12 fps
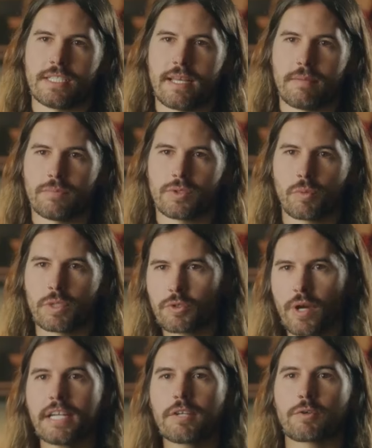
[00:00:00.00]
same, so we
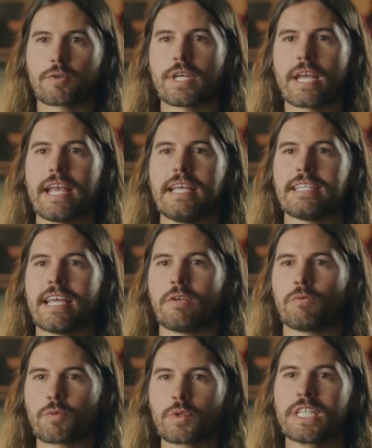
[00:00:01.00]
tried to create
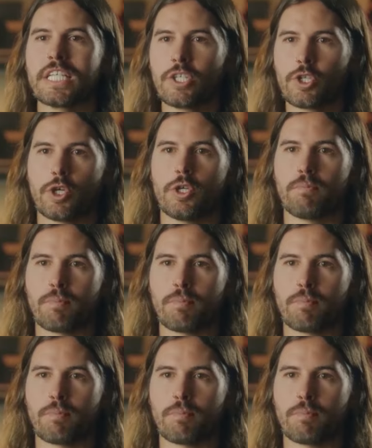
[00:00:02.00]
a really good